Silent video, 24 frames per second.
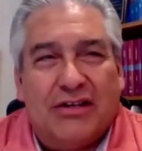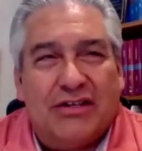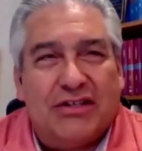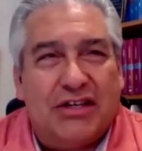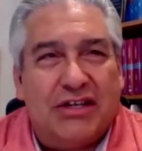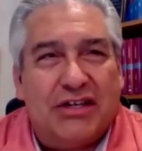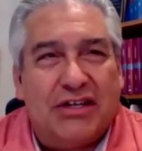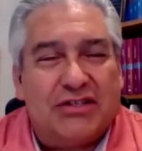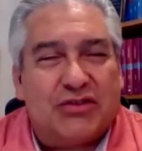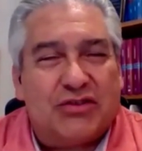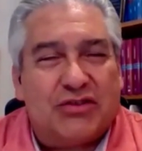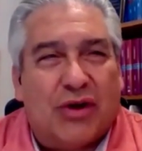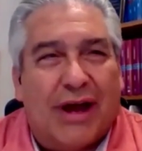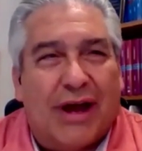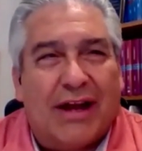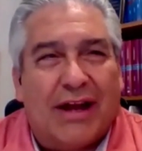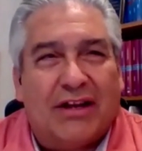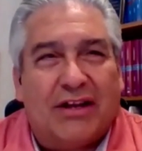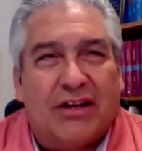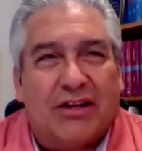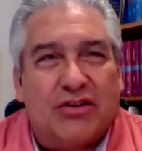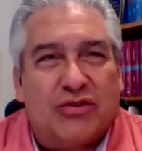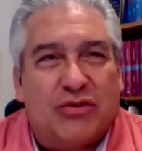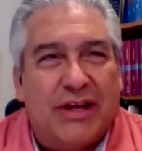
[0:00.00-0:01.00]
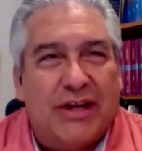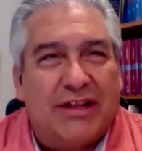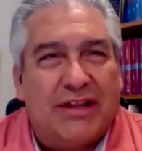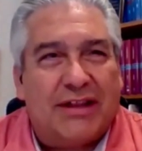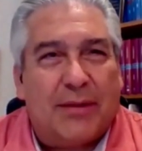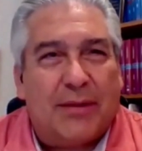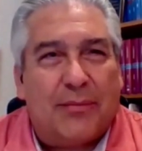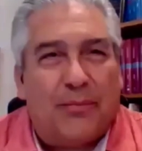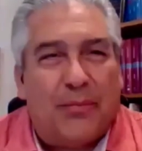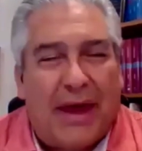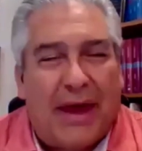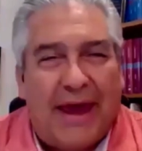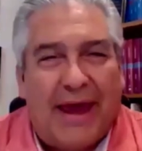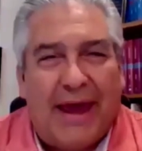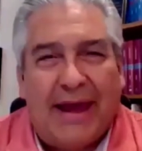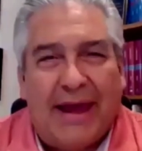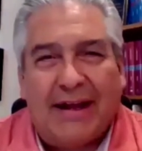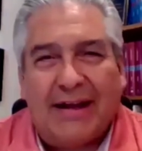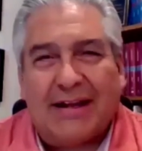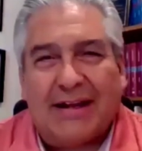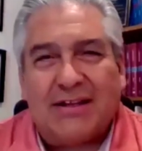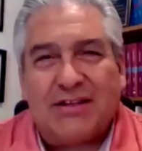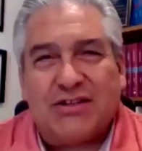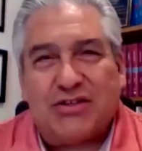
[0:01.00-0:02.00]
she's trying to treat the
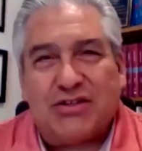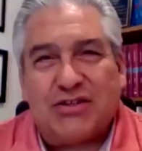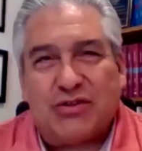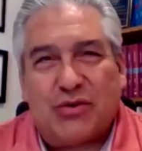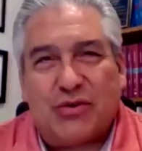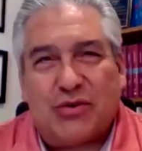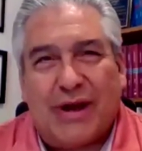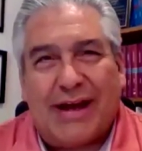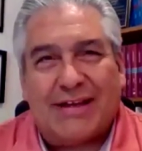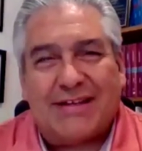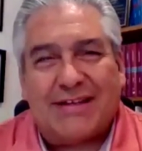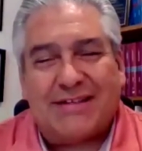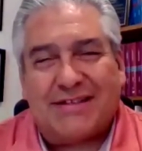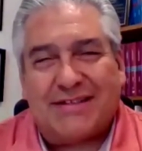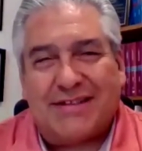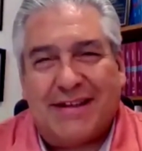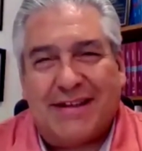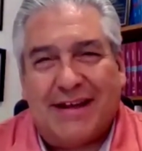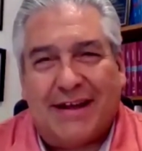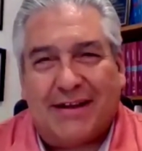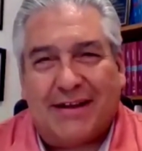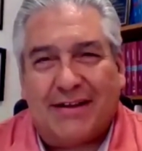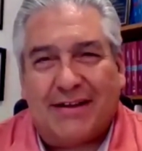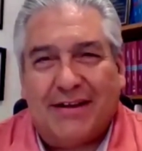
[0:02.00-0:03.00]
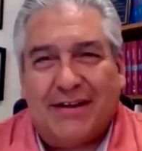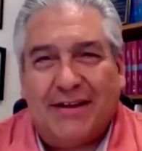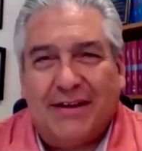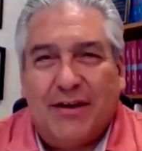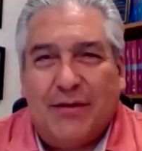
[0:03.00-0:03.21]
pain and stress that